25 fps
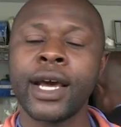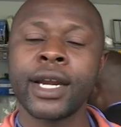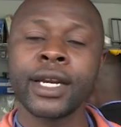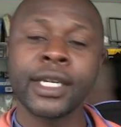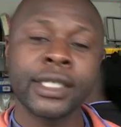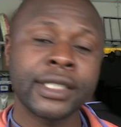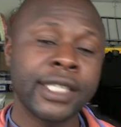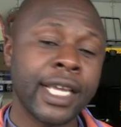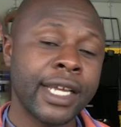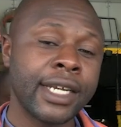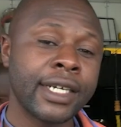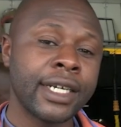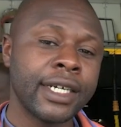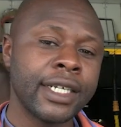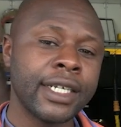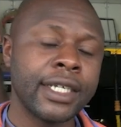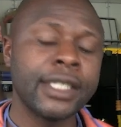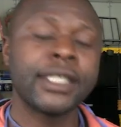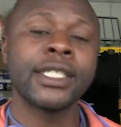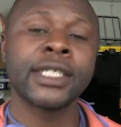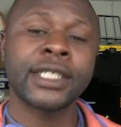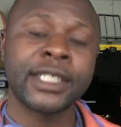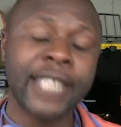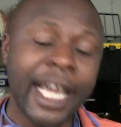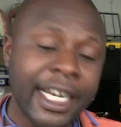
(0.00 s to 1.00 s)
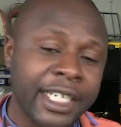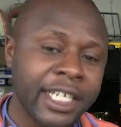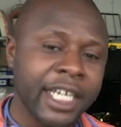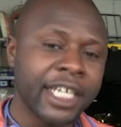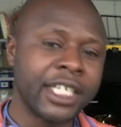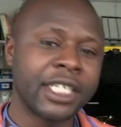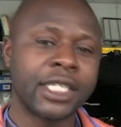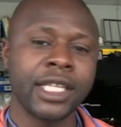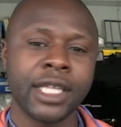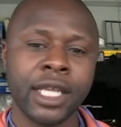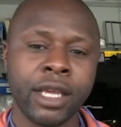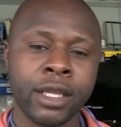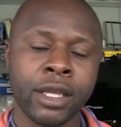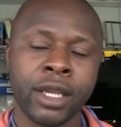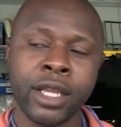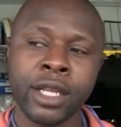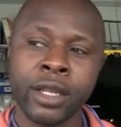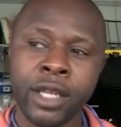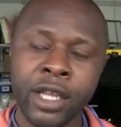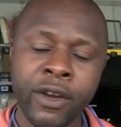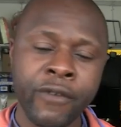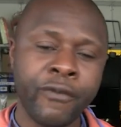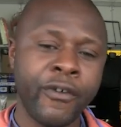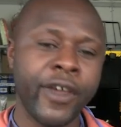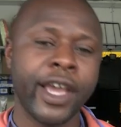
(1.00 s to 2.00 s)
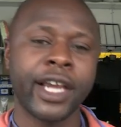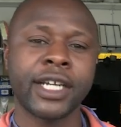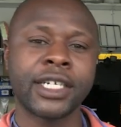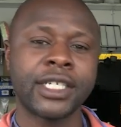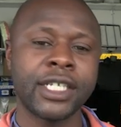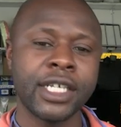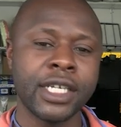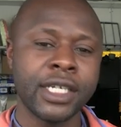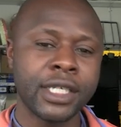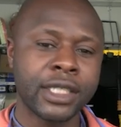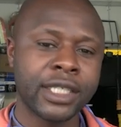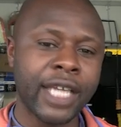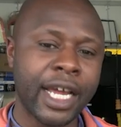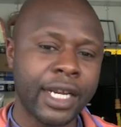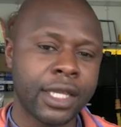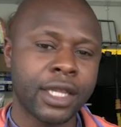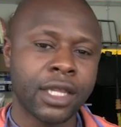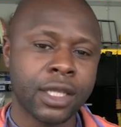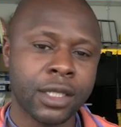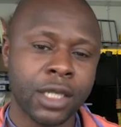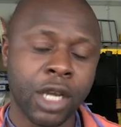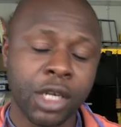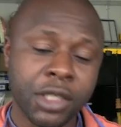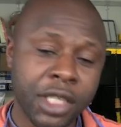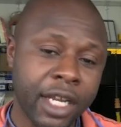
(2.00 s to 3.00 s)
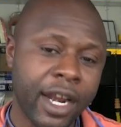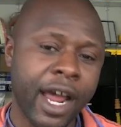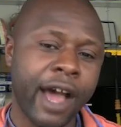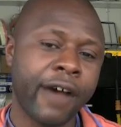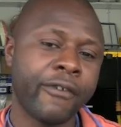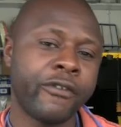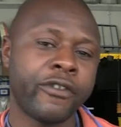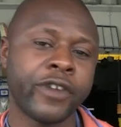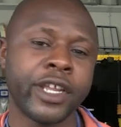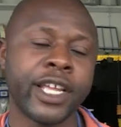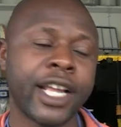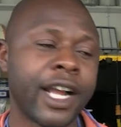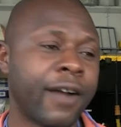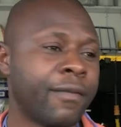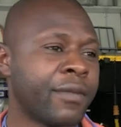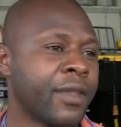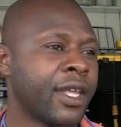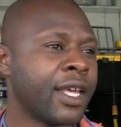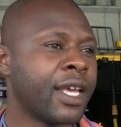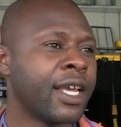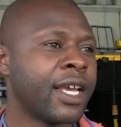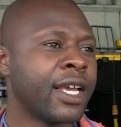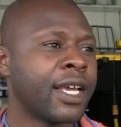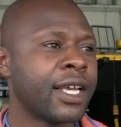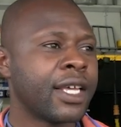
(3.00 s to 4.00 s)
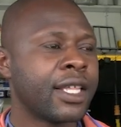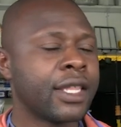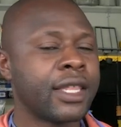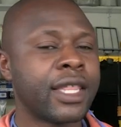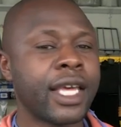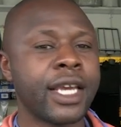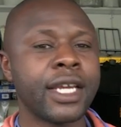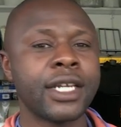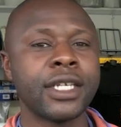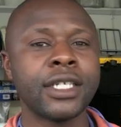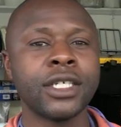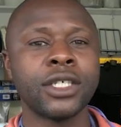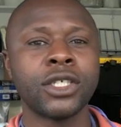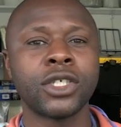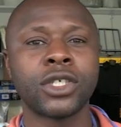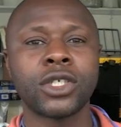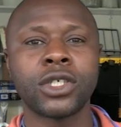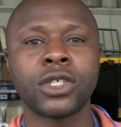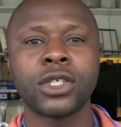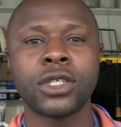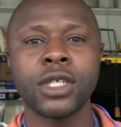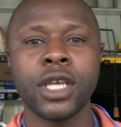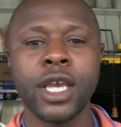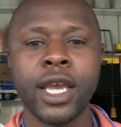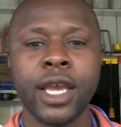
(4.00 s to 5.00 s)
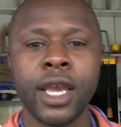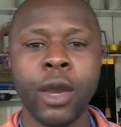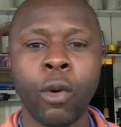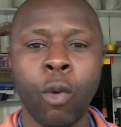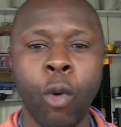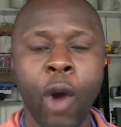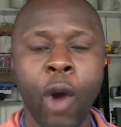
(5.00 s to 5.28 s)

Recently, it started, in fact, in Southern Africa, there is a